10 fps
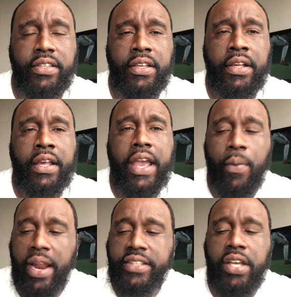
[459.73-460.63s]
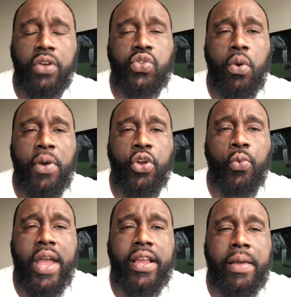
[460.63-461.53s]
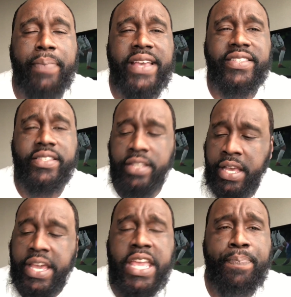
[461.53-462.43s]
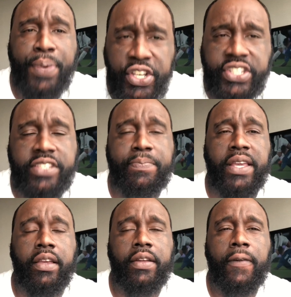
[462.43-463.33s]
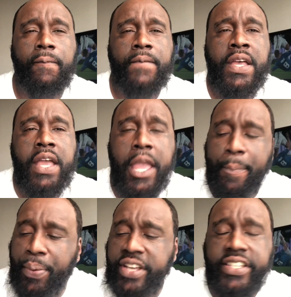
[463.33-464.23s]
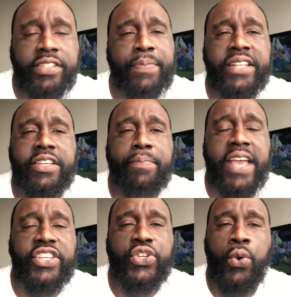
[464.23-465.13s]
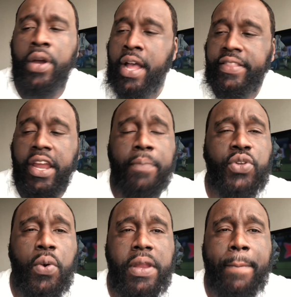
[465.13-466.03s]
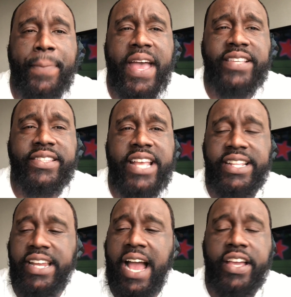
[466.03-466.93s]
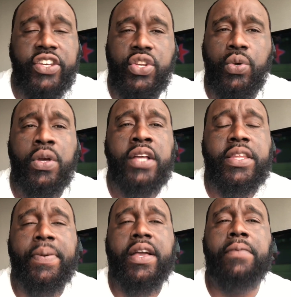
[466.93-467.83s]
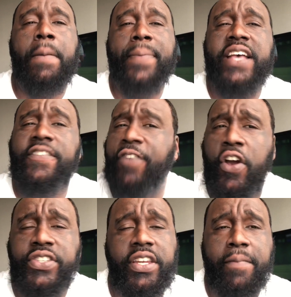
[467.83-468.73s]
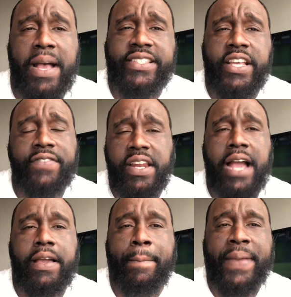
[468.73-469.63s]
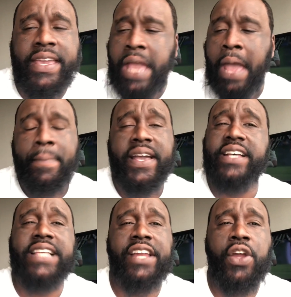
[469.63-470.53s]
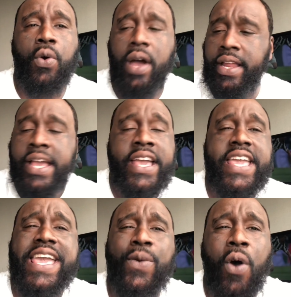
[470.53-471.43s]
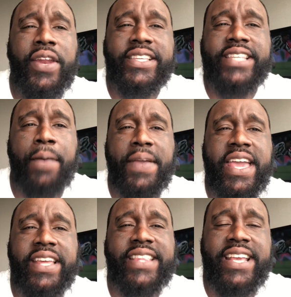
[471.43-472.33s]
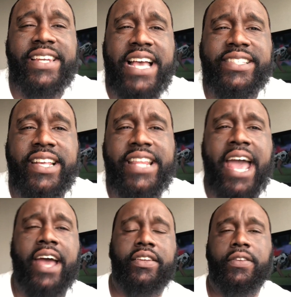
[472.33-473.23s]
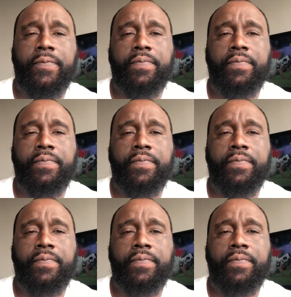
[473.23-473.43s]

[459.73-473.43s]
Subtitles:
And when I talk to him on a regular basis, he pushes me. He pushes me to make sure that I'm doing the best thing that I can do to become the best version of myself that I can be, because I know what? He won't accept anything less than that.